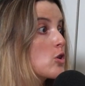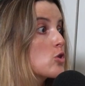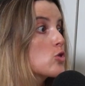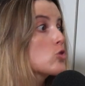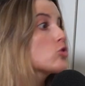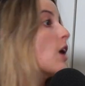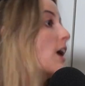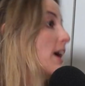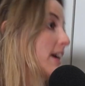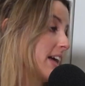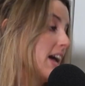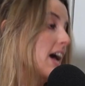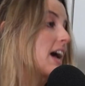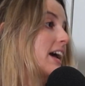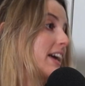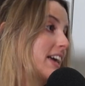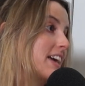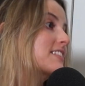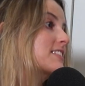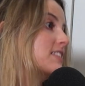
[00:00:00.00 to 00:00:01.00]
So
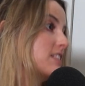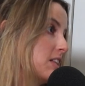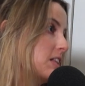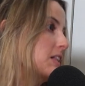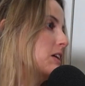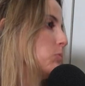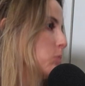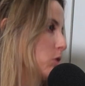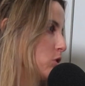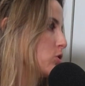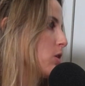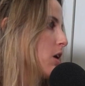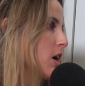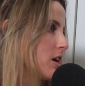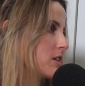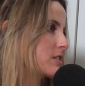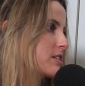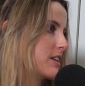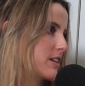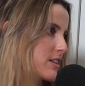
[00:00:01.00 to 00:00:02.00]
I guess what you're
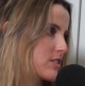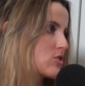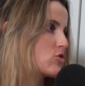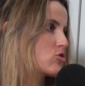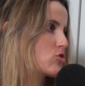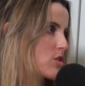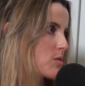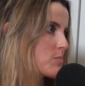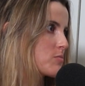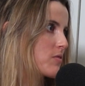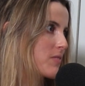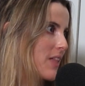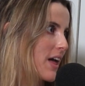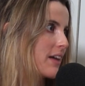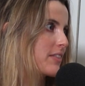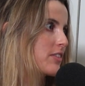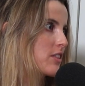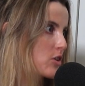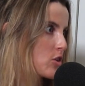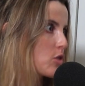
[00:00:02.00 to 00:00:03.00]
asking is in terms of
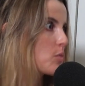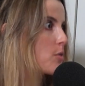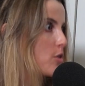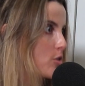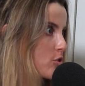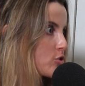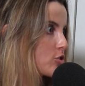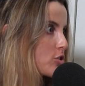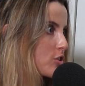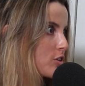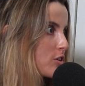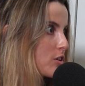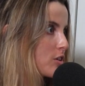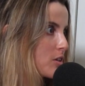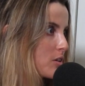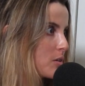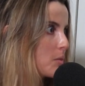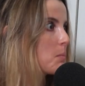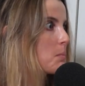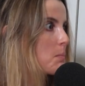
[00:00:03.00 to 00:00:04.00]
the
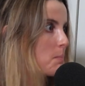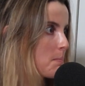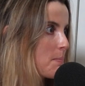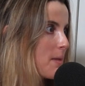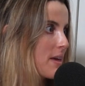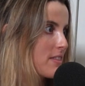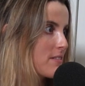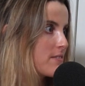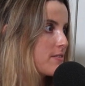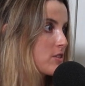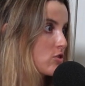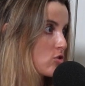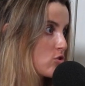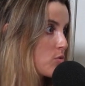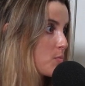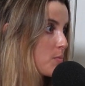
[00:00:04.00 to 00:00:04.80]
commercial benefits to